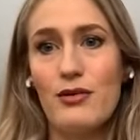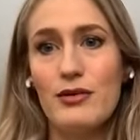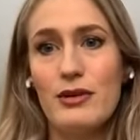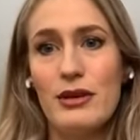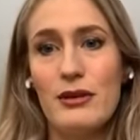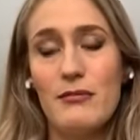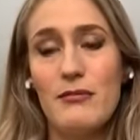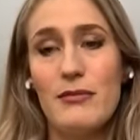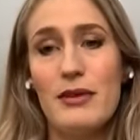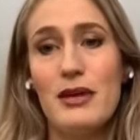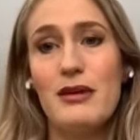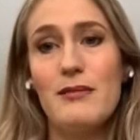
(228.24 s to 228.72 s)

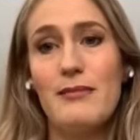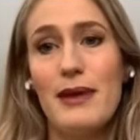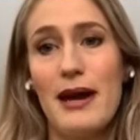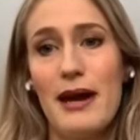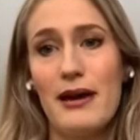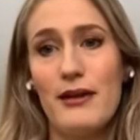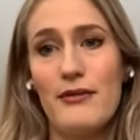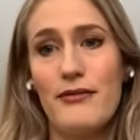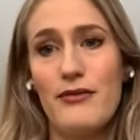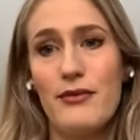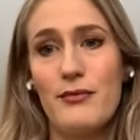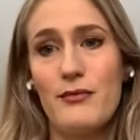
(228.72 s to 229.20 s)
holding me
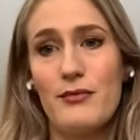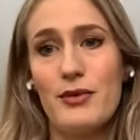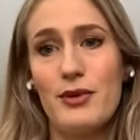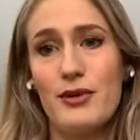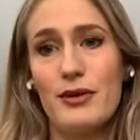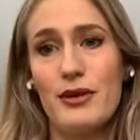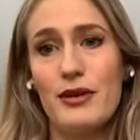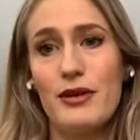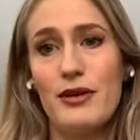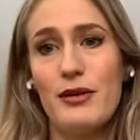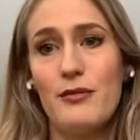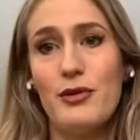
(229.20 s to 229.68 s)
back from
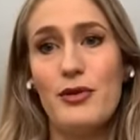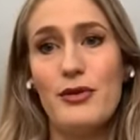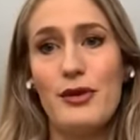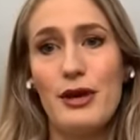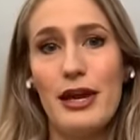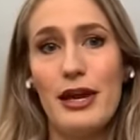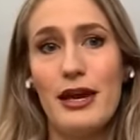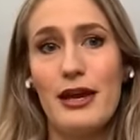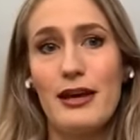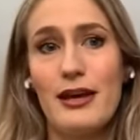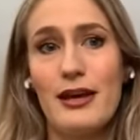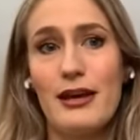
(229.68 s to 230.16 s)
really
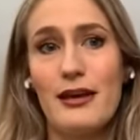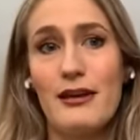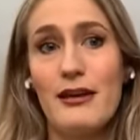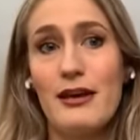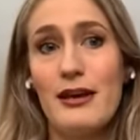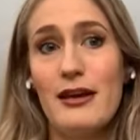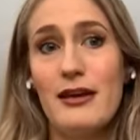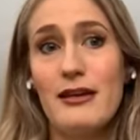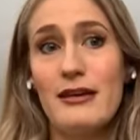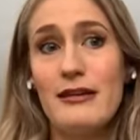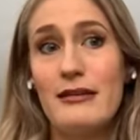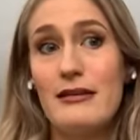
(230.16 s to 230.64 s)
communicating,
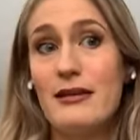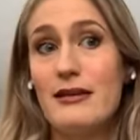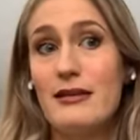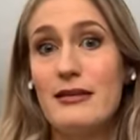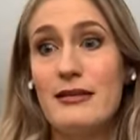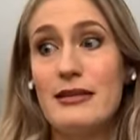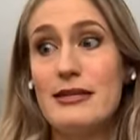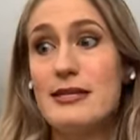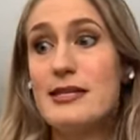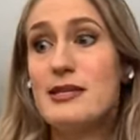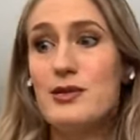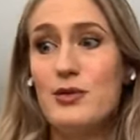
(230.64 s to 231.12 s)

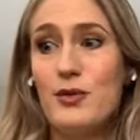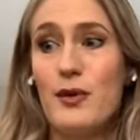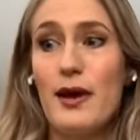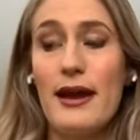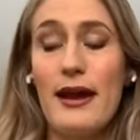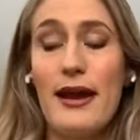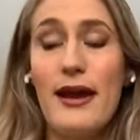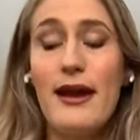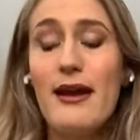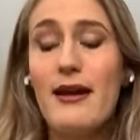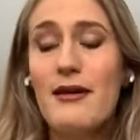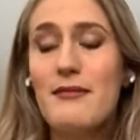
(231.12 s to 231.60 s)
this is who I
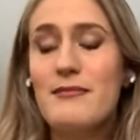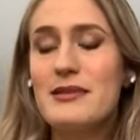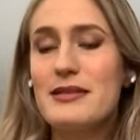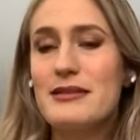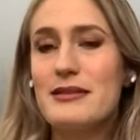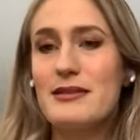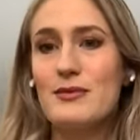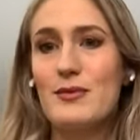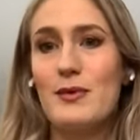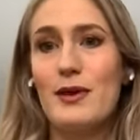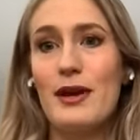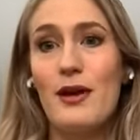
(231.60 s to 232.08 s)
am, this
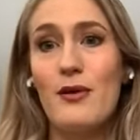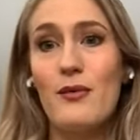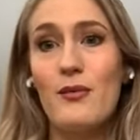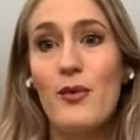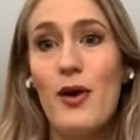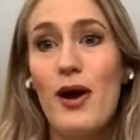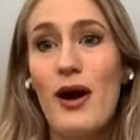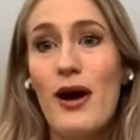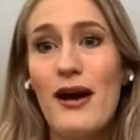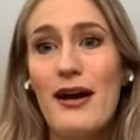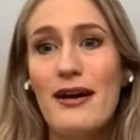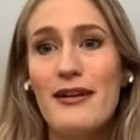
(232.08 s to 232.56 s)
is what I
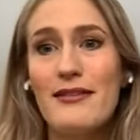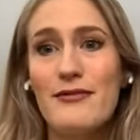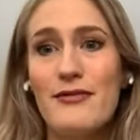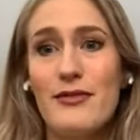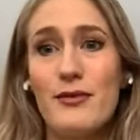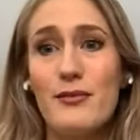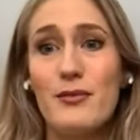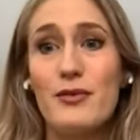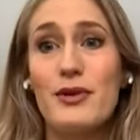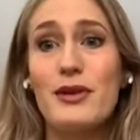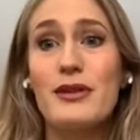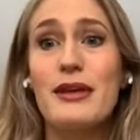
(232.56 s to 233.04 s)
want,
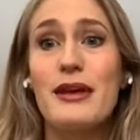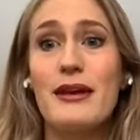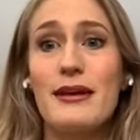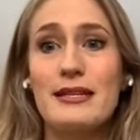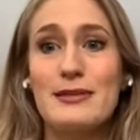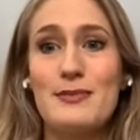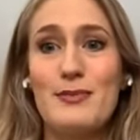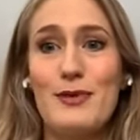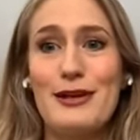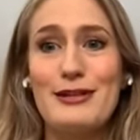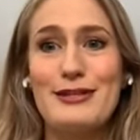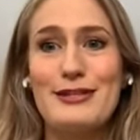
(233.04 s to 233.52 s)
from really
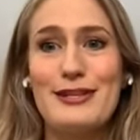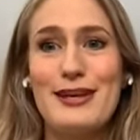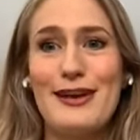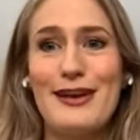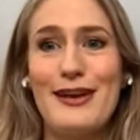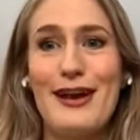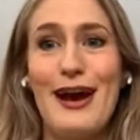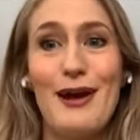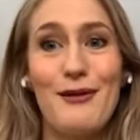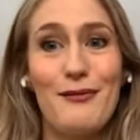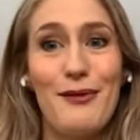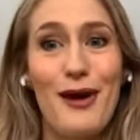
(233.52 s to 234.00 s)

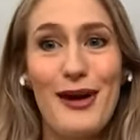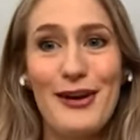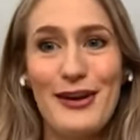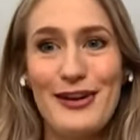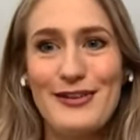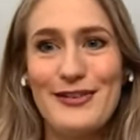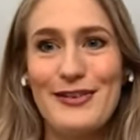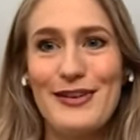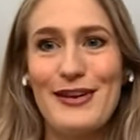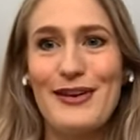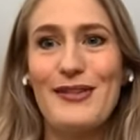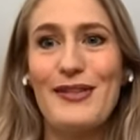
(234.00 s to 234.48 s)
expressing,
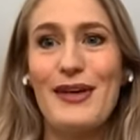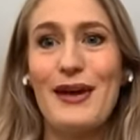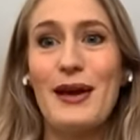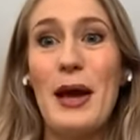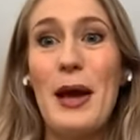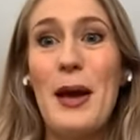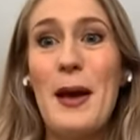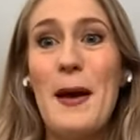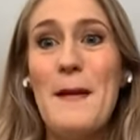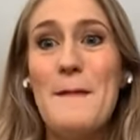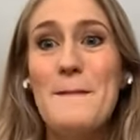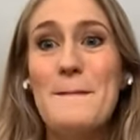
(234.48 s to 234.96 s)
ironically, like
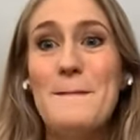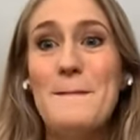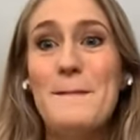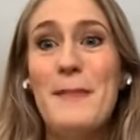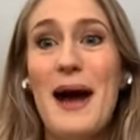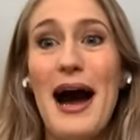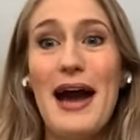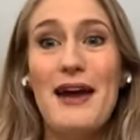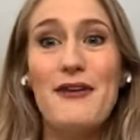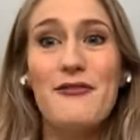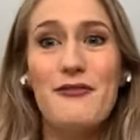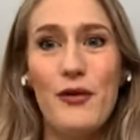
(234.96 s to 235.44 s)

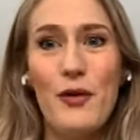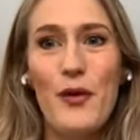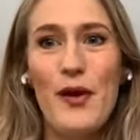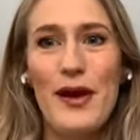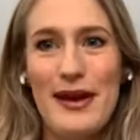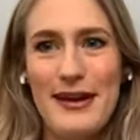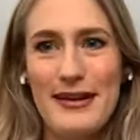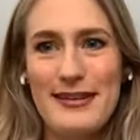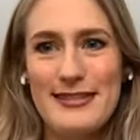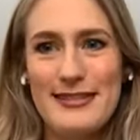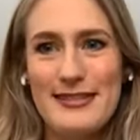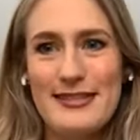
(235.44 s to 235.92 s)
my
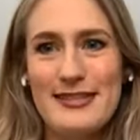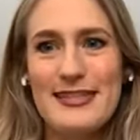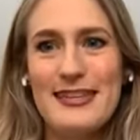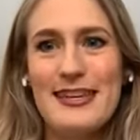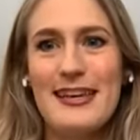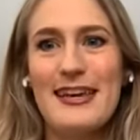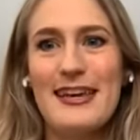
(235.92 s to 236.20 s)
voice